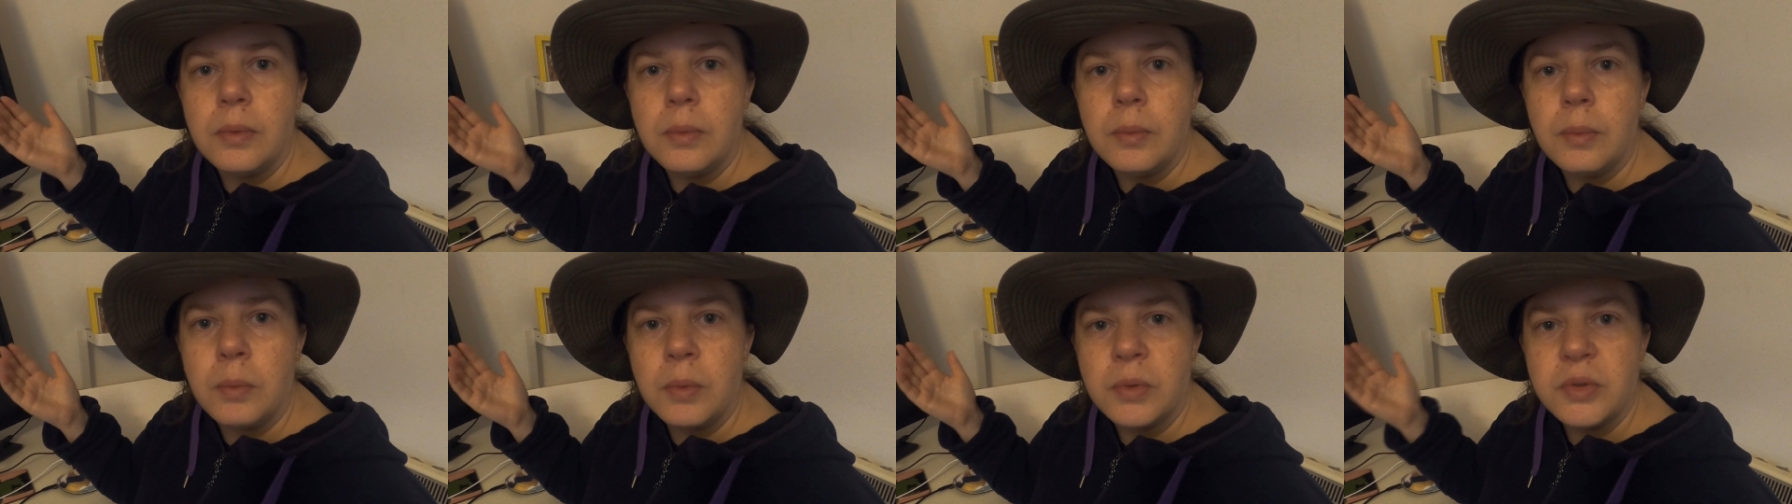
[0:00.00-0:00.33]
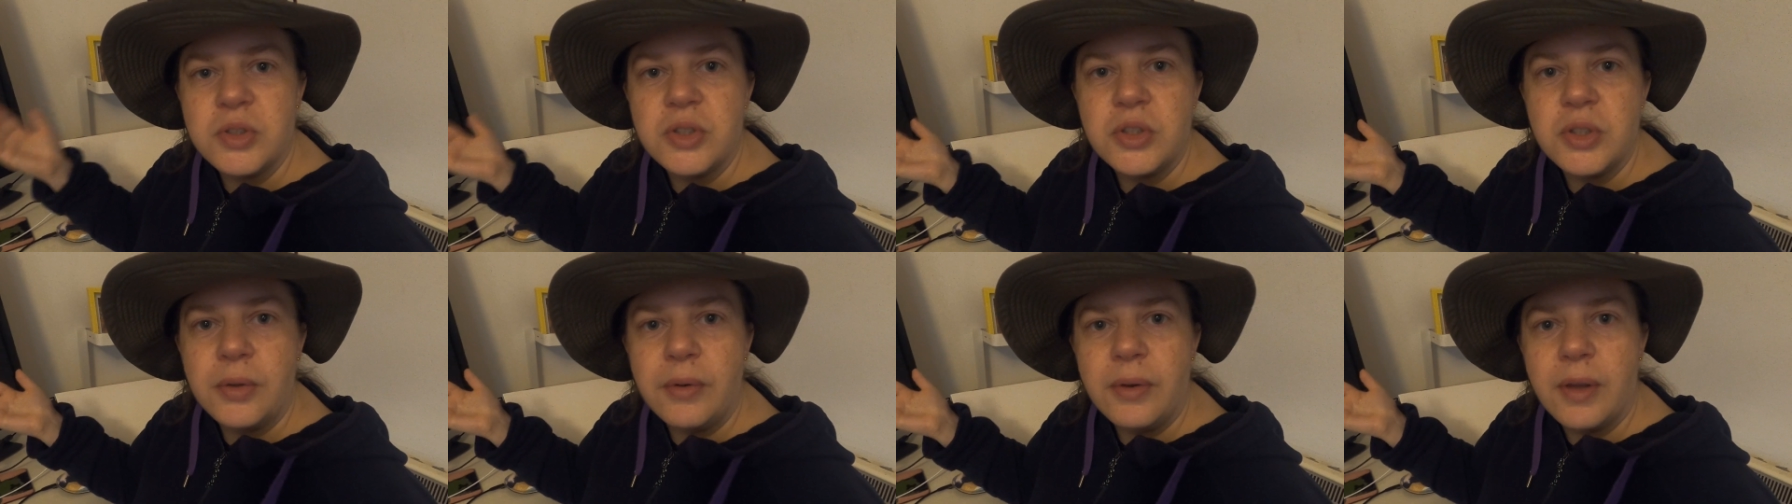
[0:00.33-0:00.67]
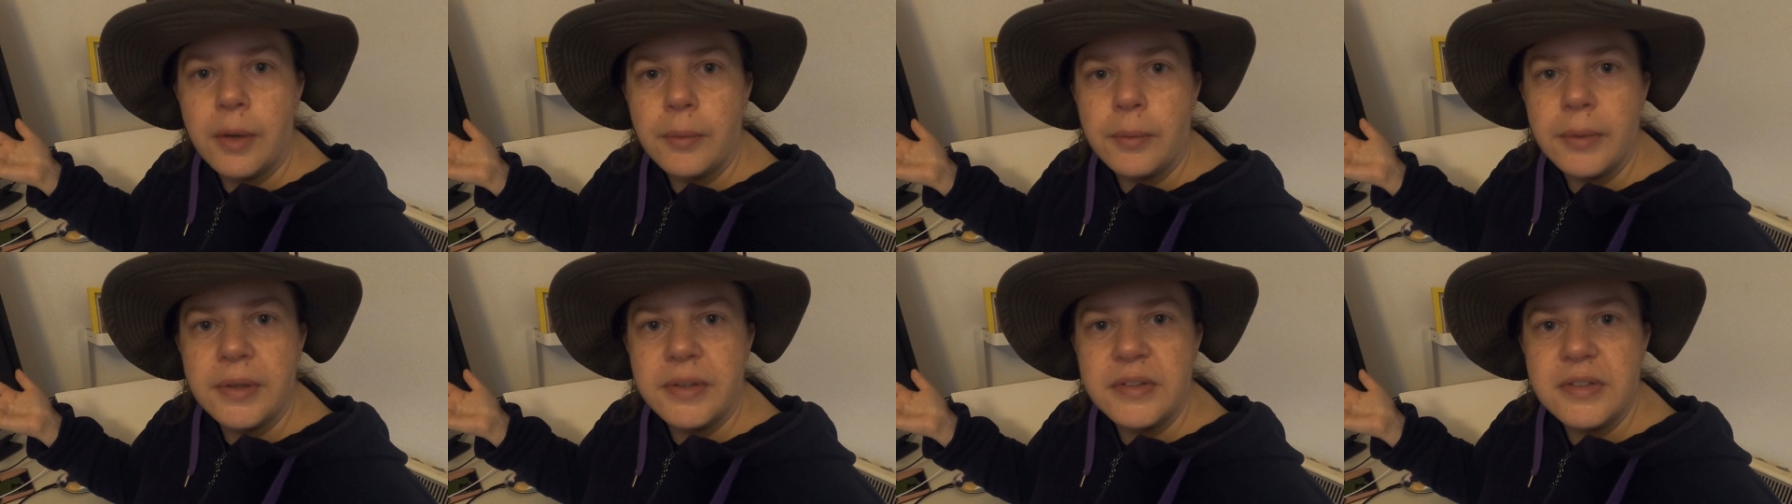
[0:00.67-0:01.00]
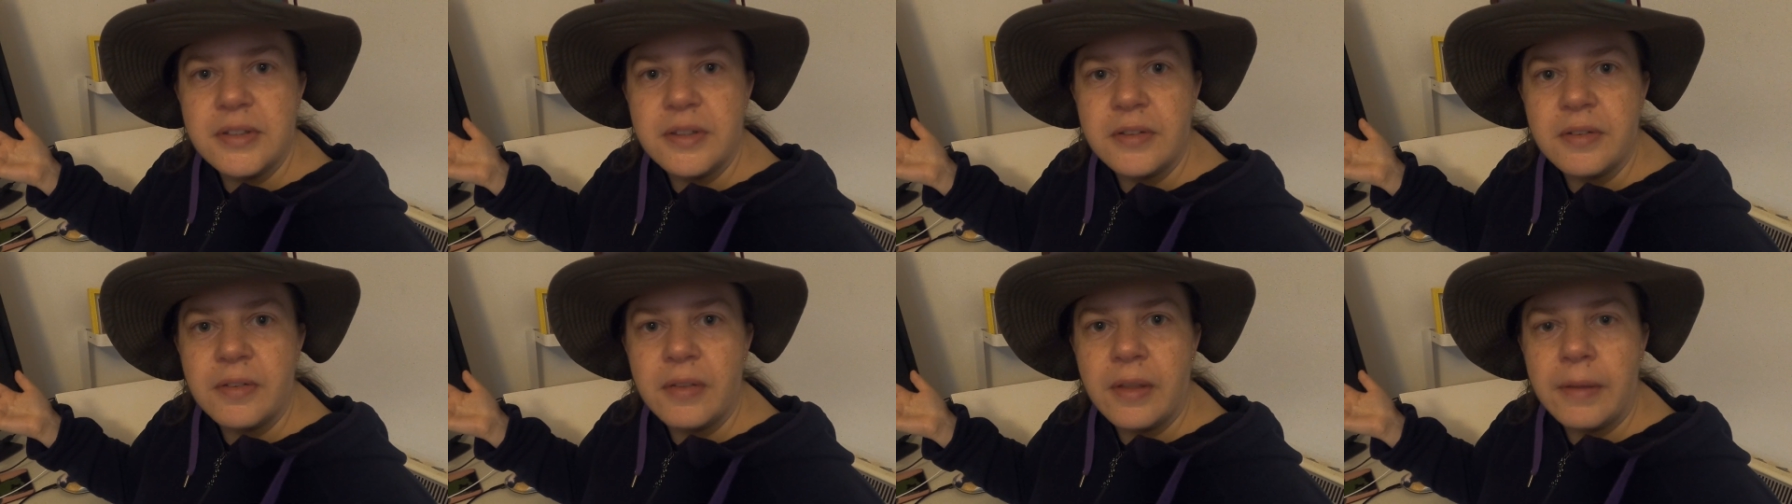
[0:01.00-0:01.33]
once you know
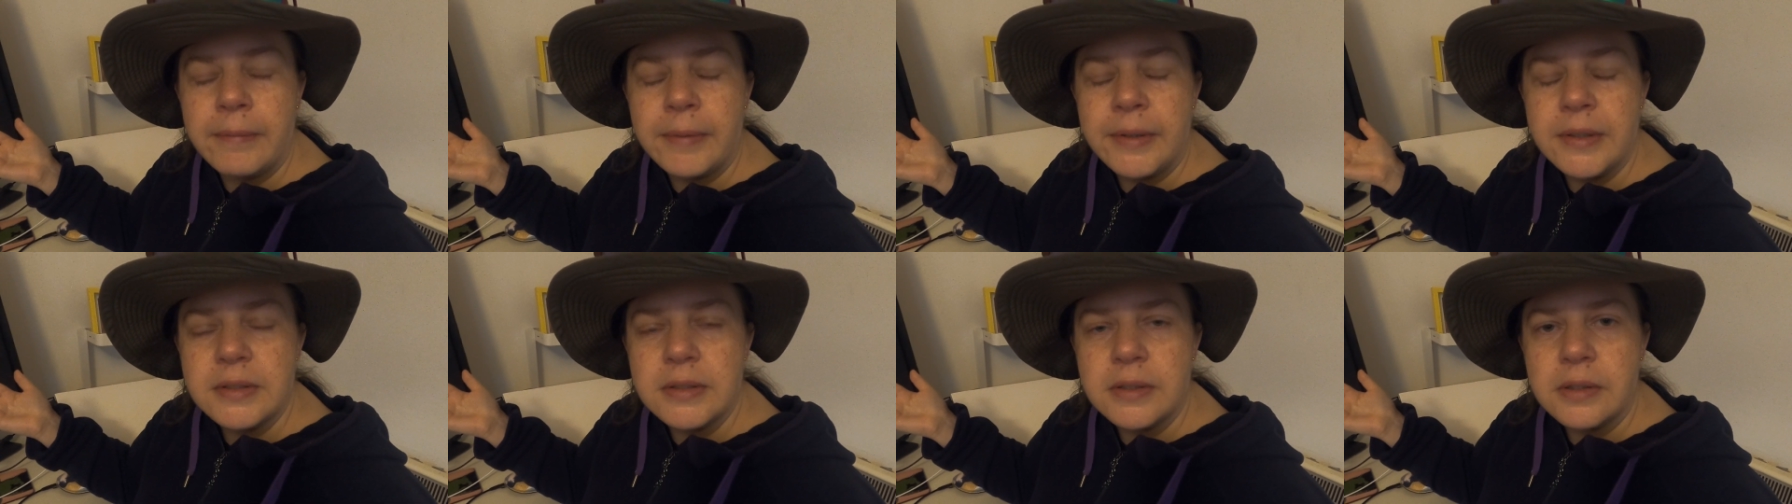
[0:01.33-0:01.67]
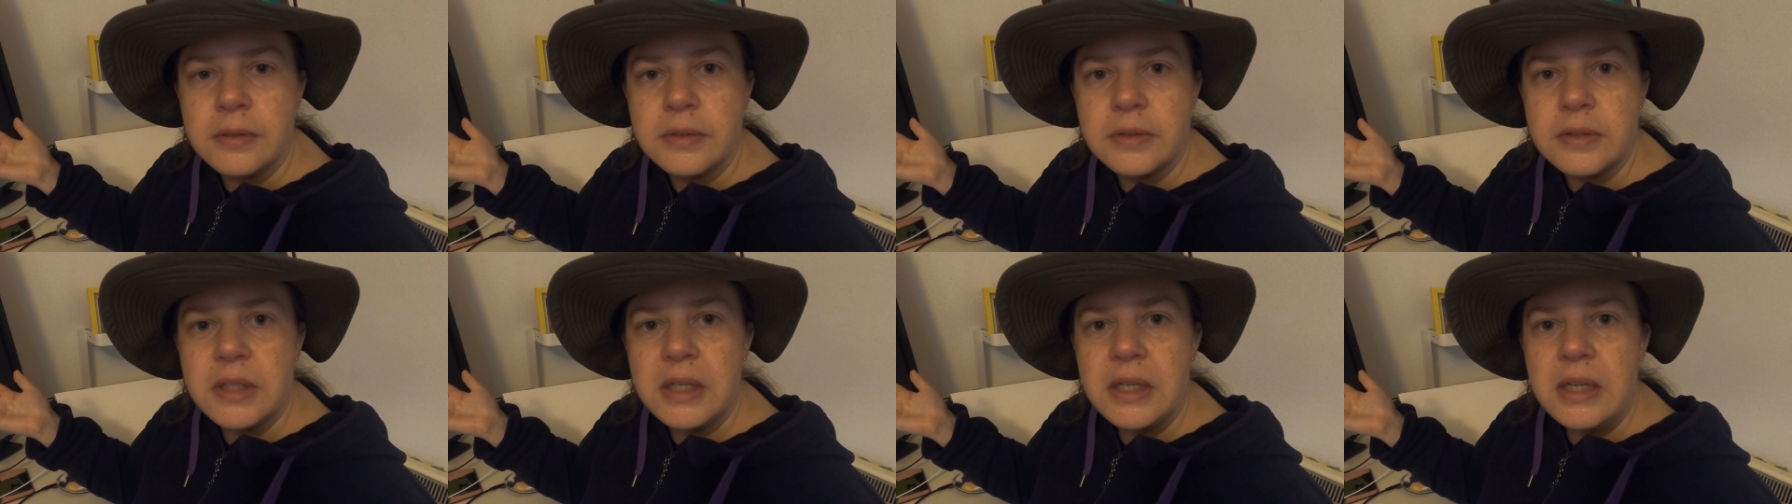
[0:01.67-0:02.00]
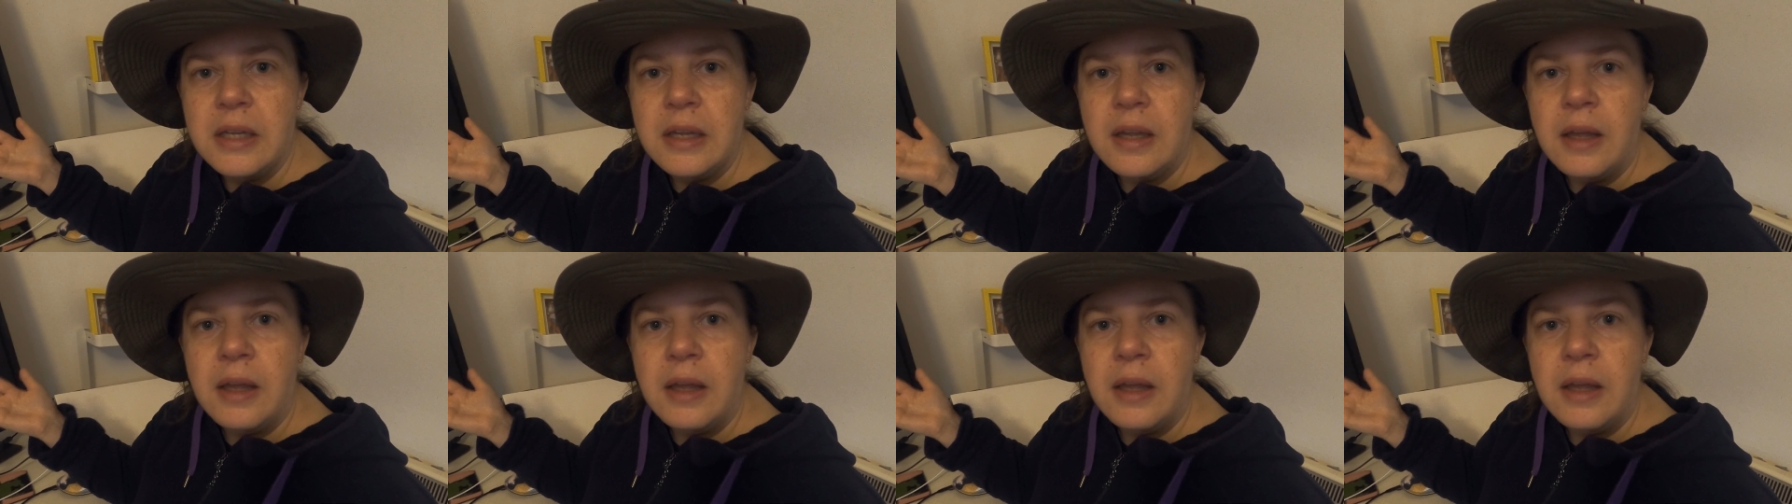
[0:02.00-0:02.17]
it, if that makes sense.